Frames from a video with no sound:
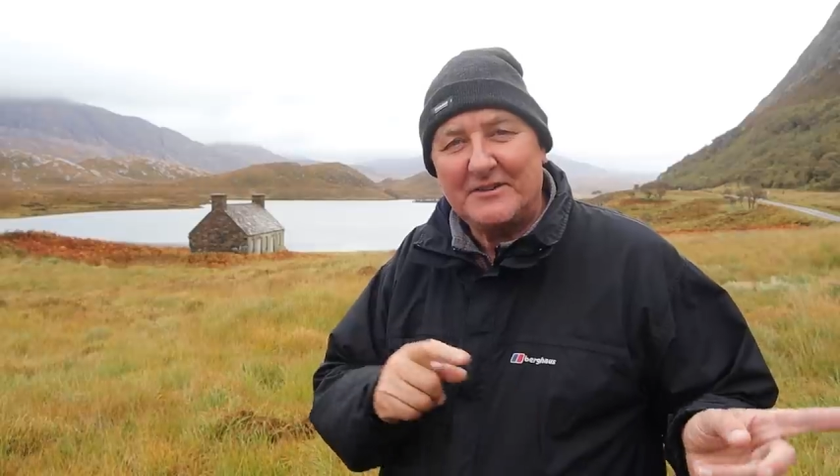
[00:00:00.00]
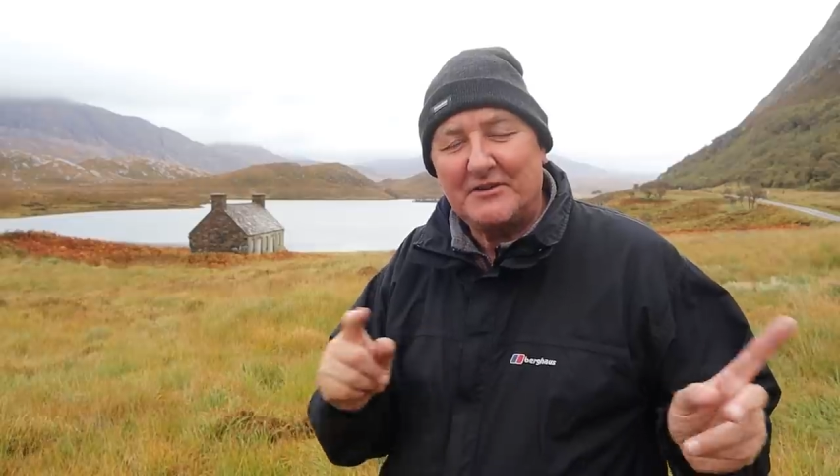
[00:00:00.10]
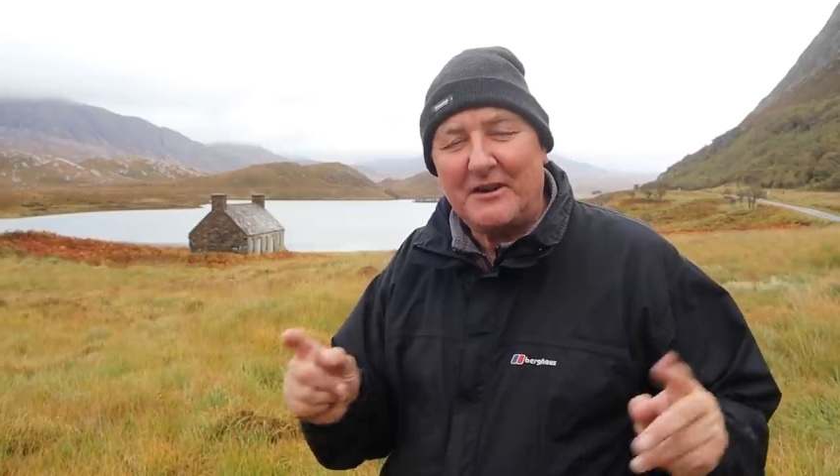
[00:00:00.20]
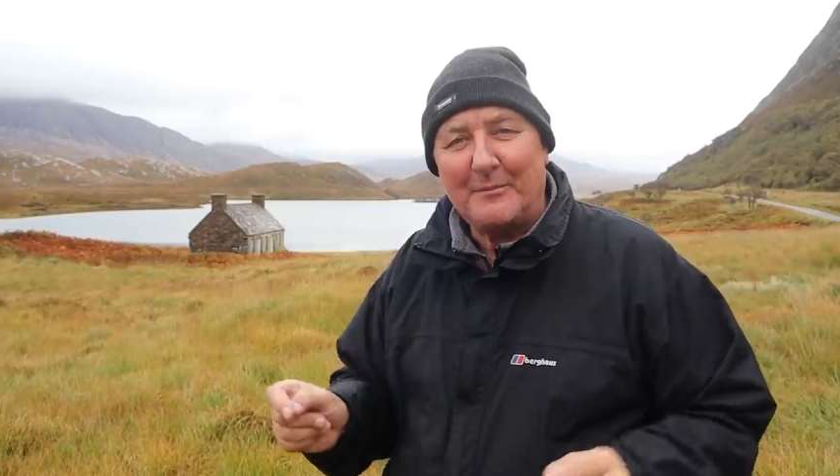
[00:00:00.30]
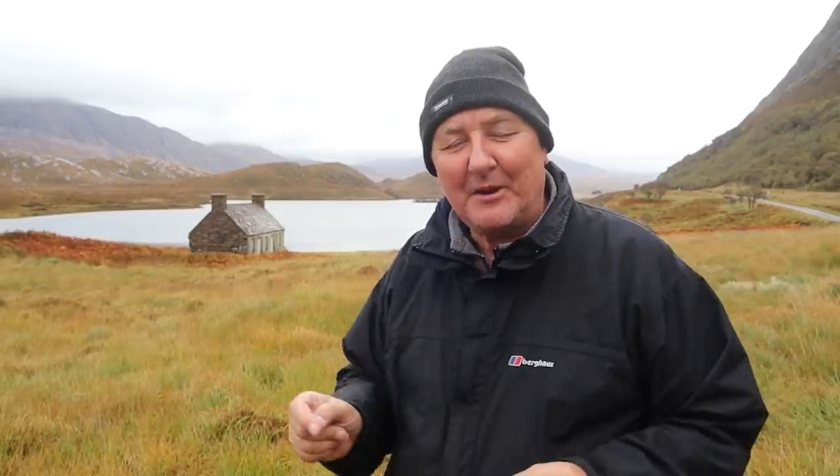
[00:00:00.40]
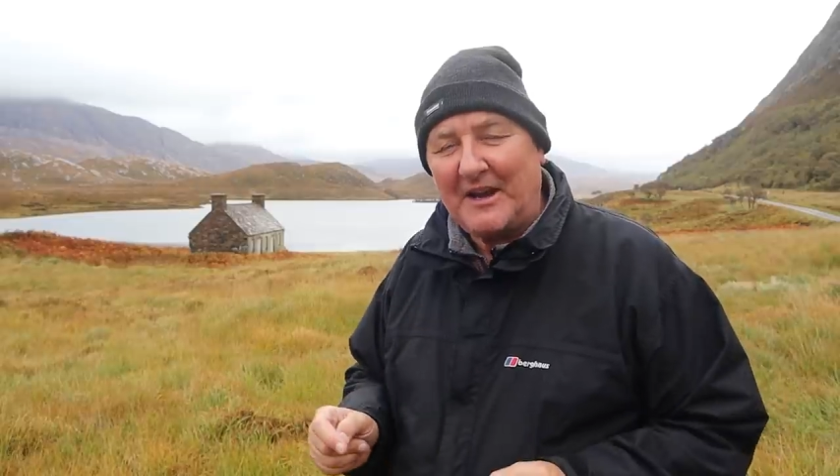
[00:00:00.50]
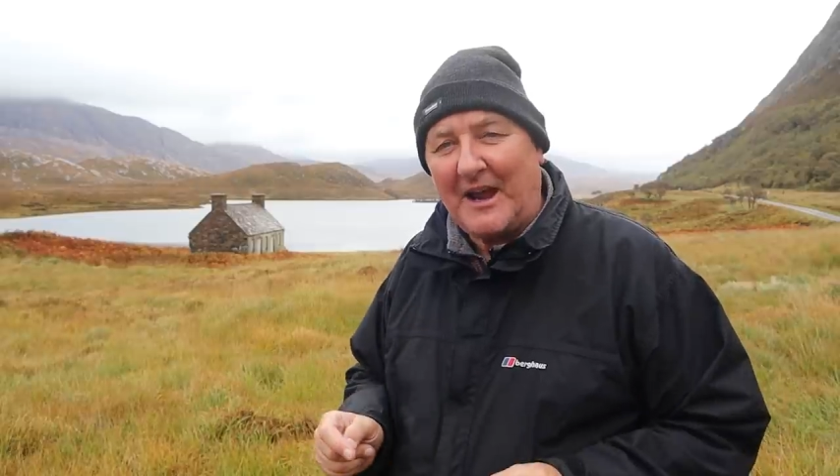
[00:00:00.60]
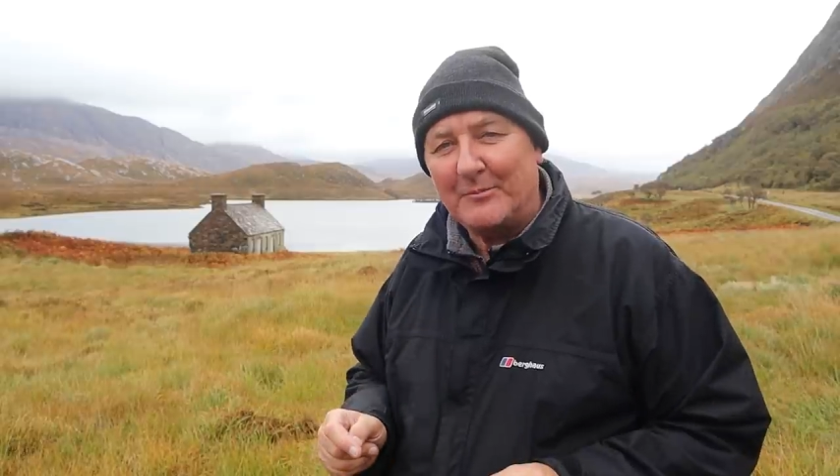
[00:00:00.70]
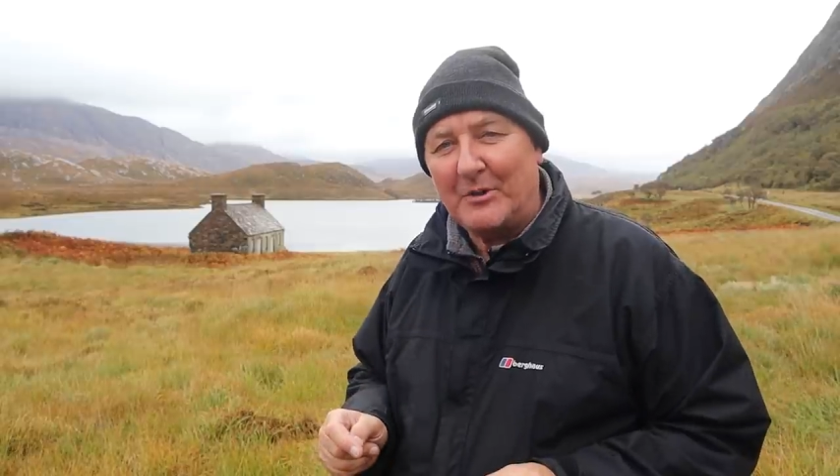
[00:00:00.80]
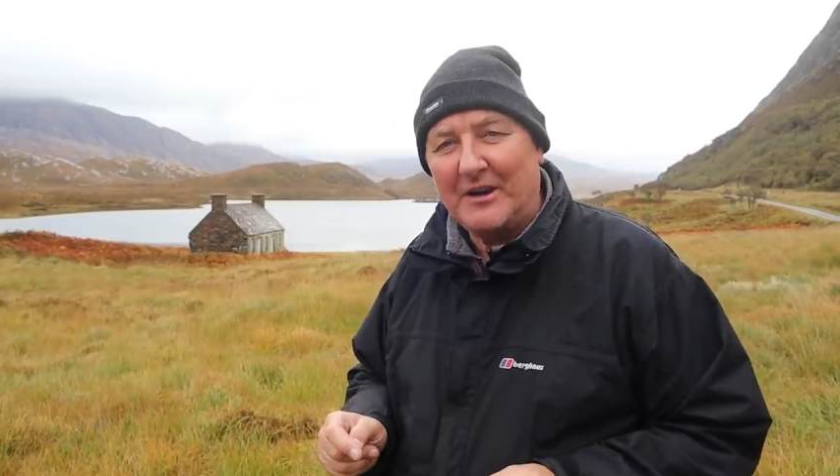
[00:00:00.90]
to grab my
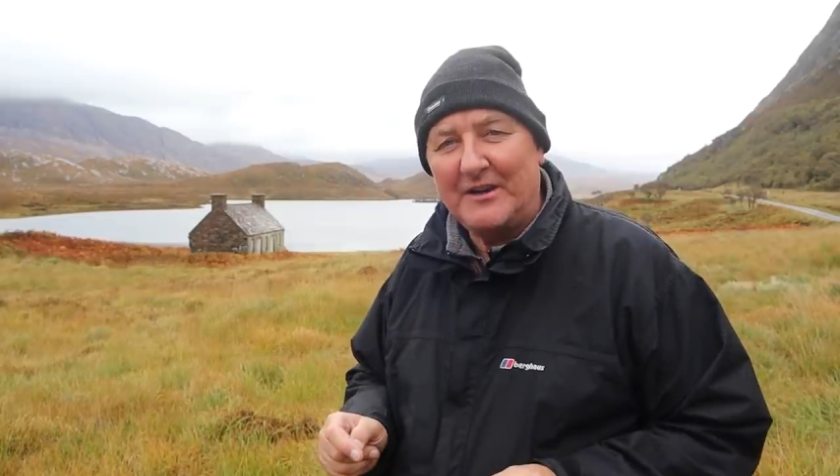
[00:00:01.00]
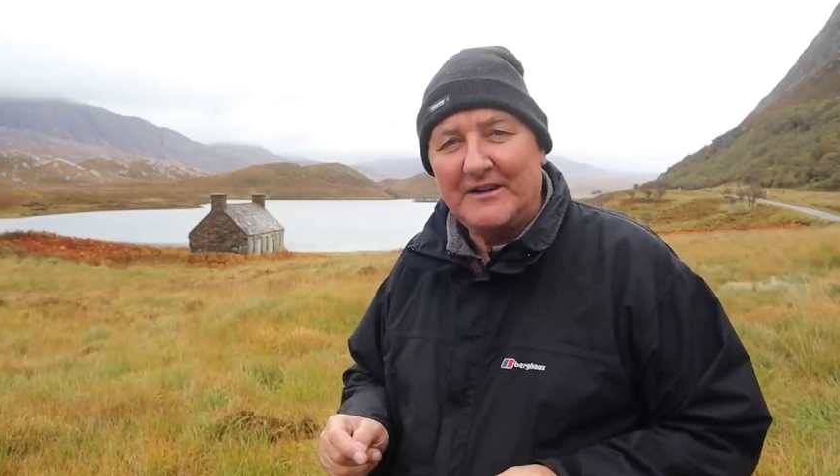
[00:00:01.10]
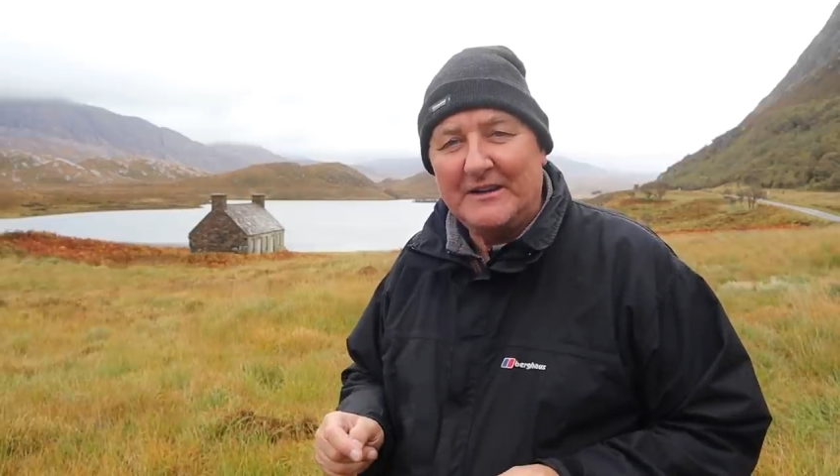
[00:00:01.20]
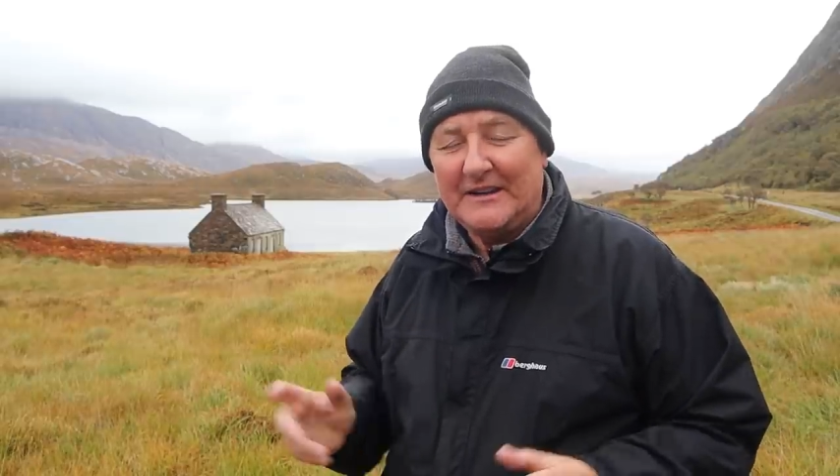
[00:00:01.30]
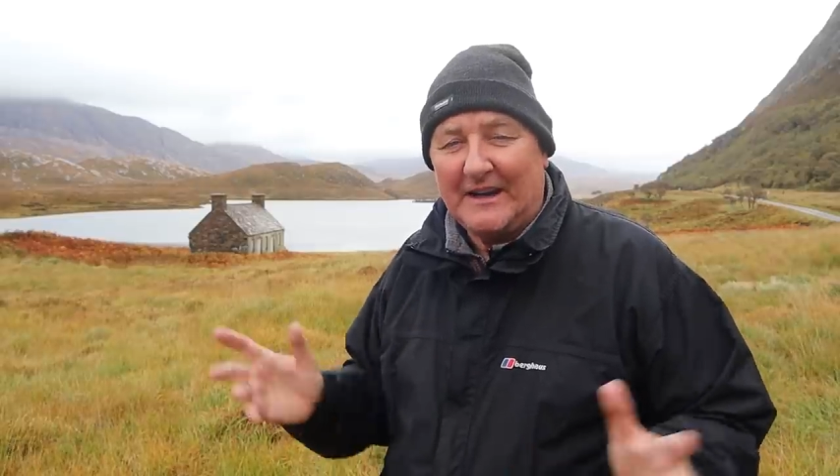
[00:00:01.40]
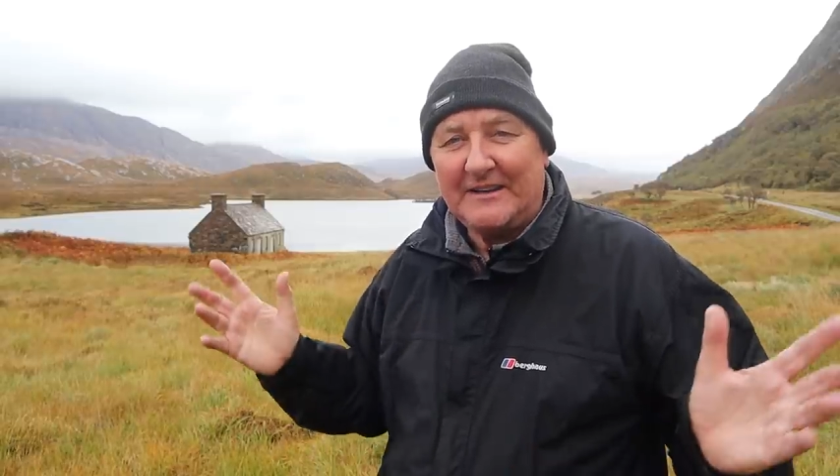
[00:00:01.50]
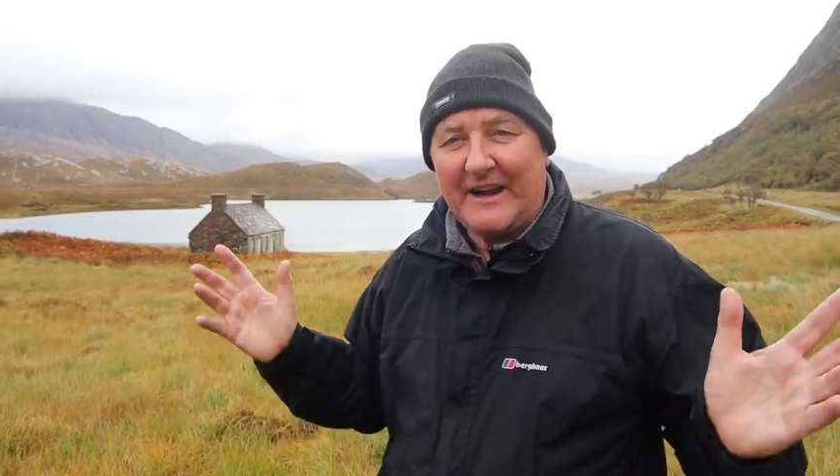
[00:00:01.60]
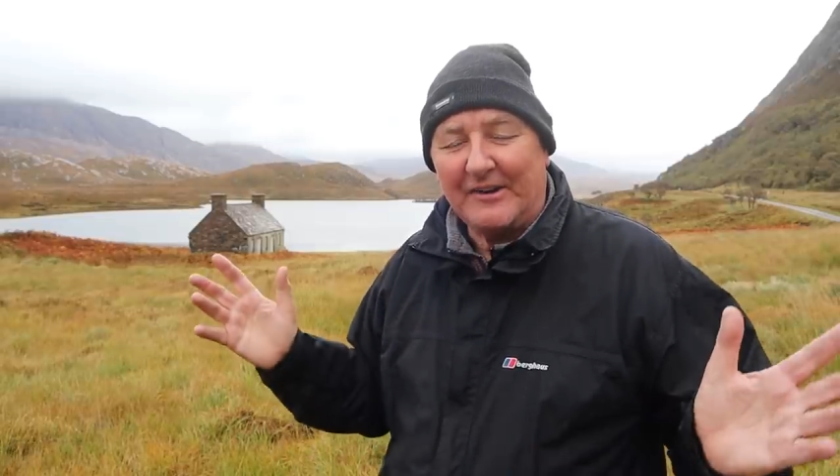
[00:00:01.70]
camera and